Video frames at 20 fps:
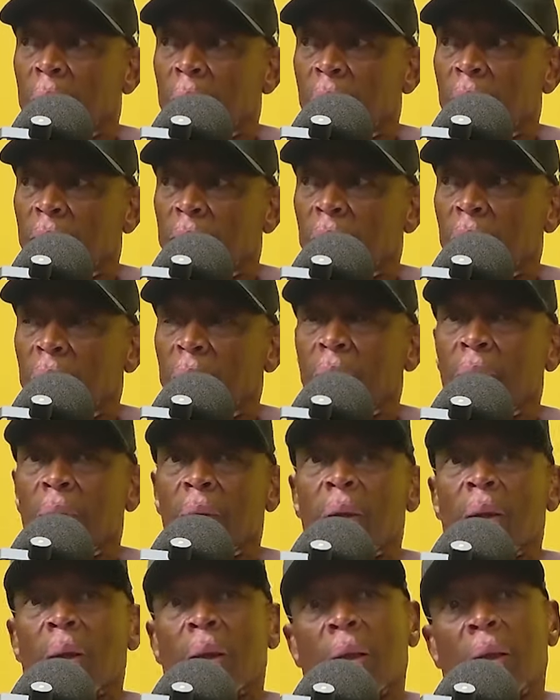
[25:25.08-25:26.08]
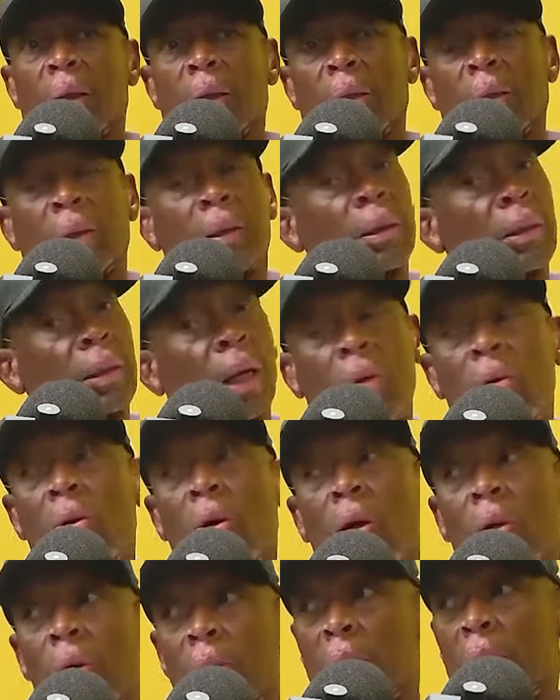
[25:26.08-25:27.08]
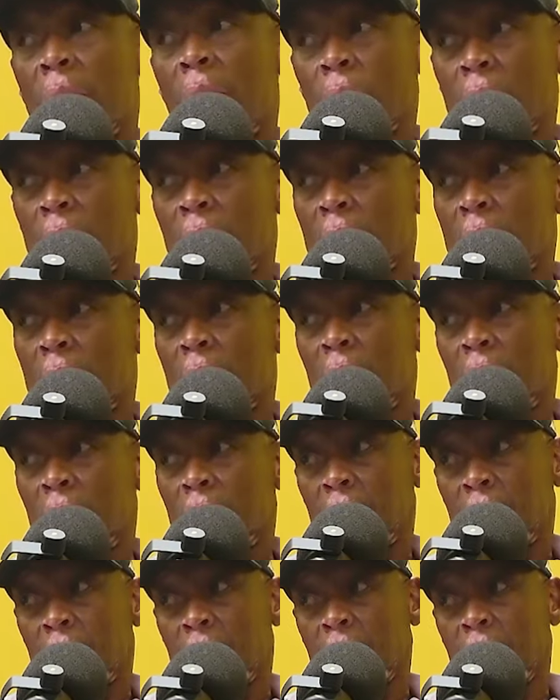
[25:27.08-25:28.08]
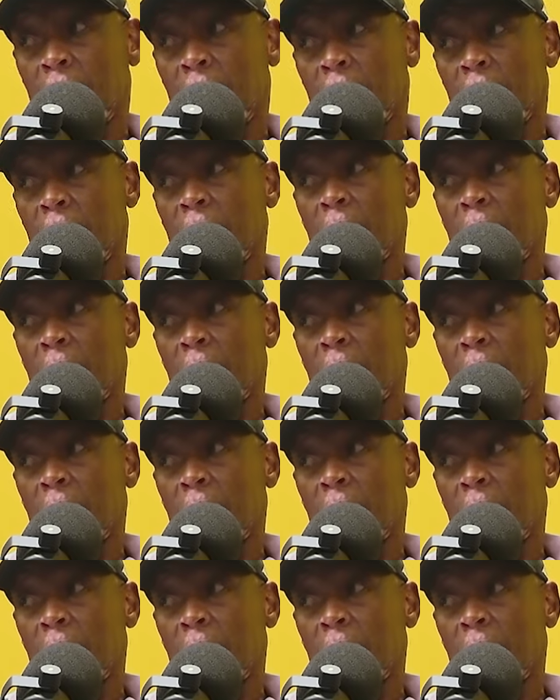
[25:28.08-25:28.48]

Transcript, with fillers: after. So, Daliwonga was the hottest. Yabuma,